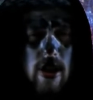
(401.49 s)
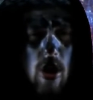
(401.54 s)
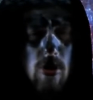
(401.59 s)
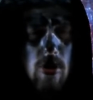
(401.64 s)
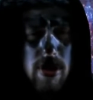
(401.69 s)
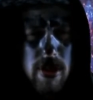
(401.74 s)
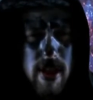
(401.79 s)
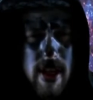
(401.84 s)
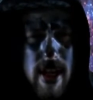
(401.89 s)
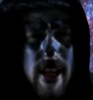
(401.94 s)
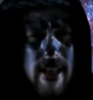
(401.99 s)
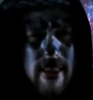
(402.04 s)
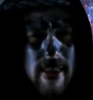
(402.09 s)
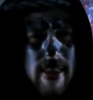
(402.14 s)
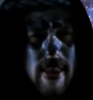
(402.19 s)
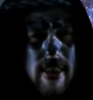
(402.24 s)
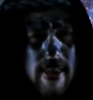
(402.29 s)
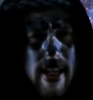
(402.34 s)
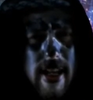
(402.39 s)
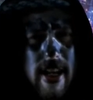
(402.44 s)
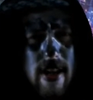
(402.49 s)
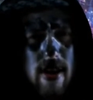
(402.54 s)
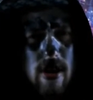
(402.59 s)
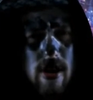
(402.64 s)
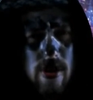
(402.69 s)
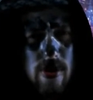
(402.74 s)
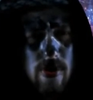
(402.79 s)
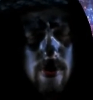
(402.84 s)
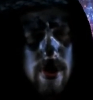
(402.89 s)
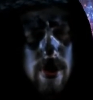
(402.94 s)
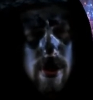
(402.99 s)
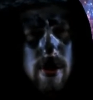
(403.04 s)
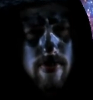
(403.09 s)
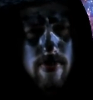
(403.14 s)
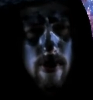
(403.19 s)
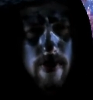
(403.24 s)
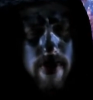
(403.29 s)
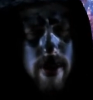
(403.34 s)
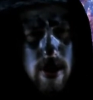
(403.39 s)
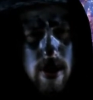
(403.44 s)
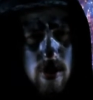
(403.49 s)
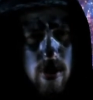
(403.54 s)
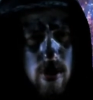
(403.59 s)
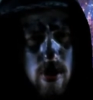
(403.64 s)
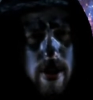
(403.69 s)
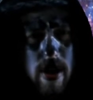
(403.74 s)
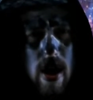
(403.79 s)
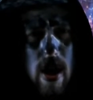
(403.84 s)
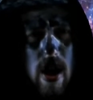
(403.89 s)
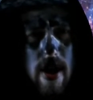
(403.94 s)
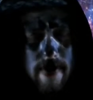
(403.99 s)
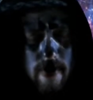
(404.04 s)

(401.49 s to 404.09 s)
Go see it at the theater. Do this movie good.